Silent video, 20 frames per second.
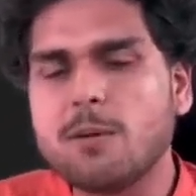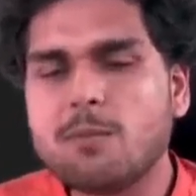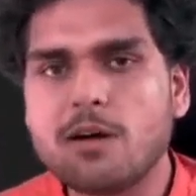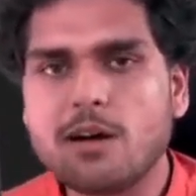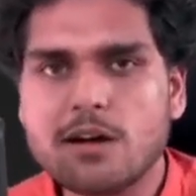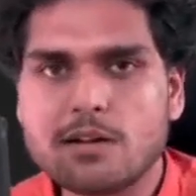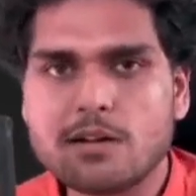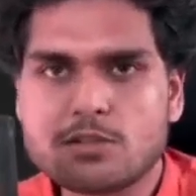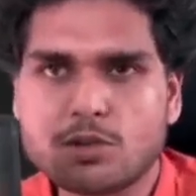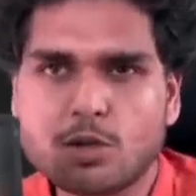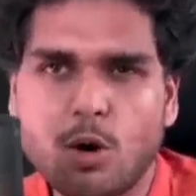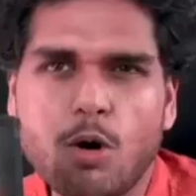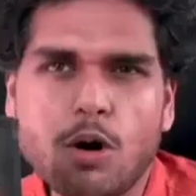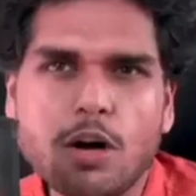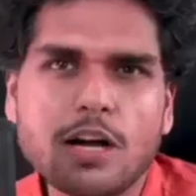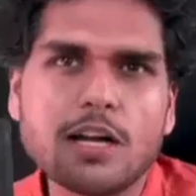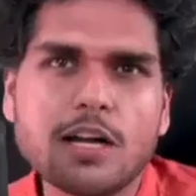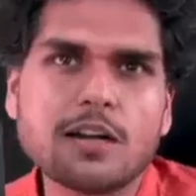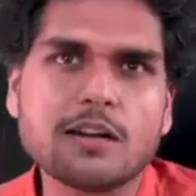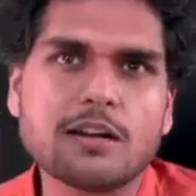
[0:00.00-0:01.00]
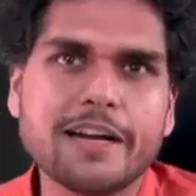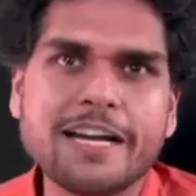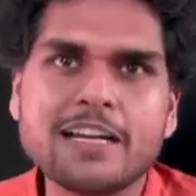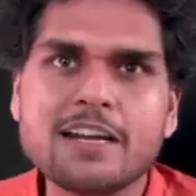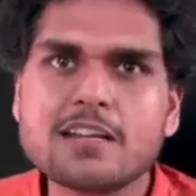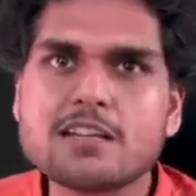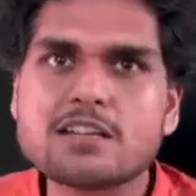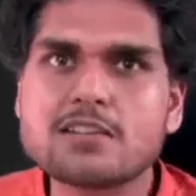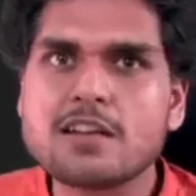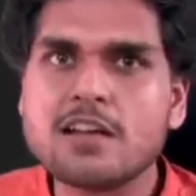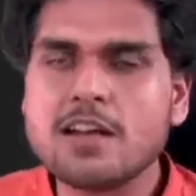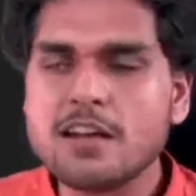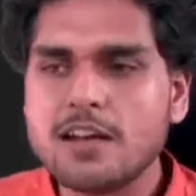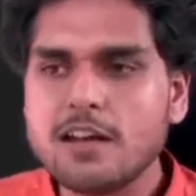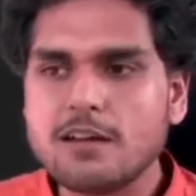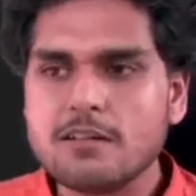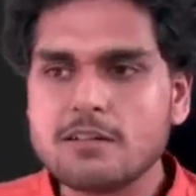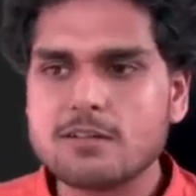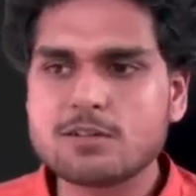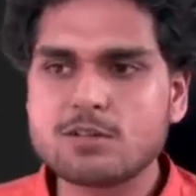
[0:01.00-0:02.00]
stronger it is.
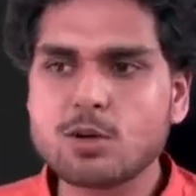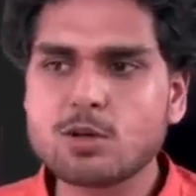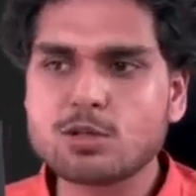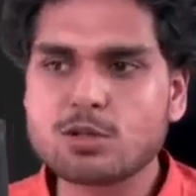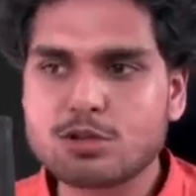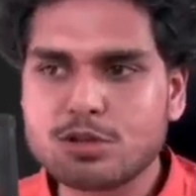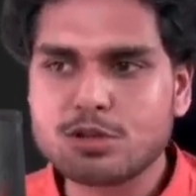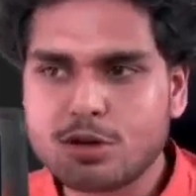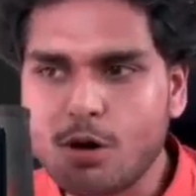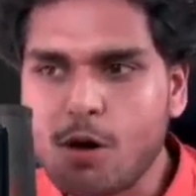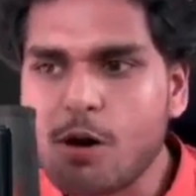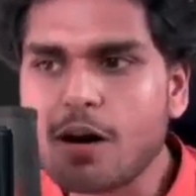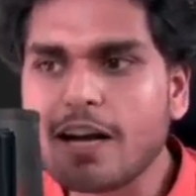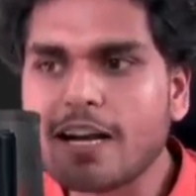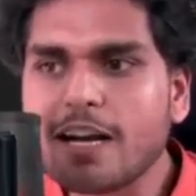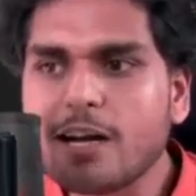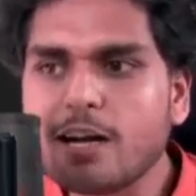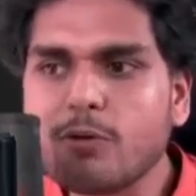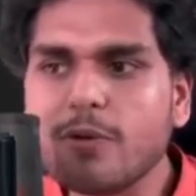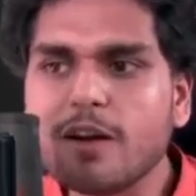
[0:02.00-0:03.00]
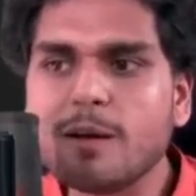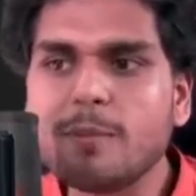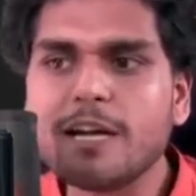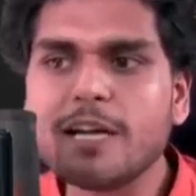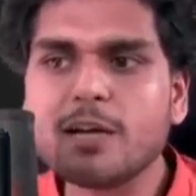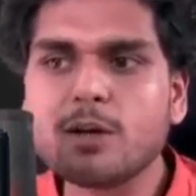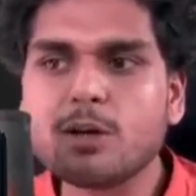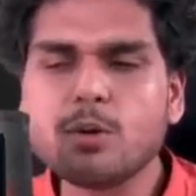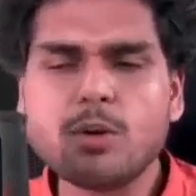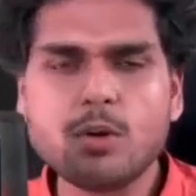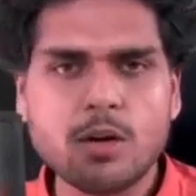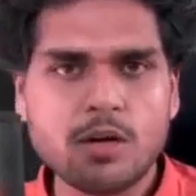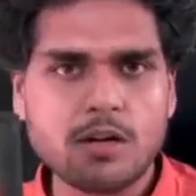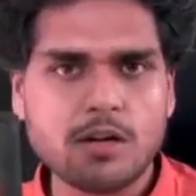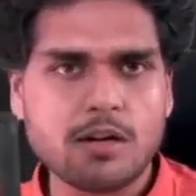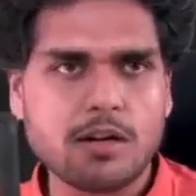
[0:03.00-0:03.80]
So stronger it will be to